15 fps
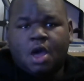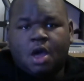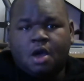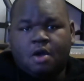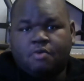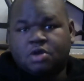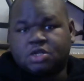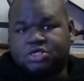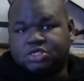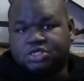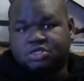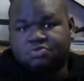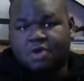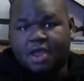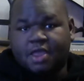which
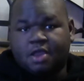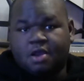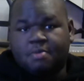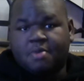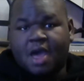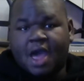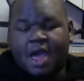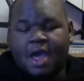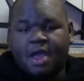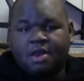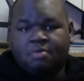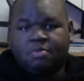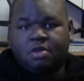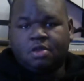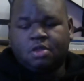is right here
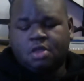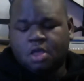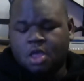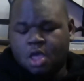behind me.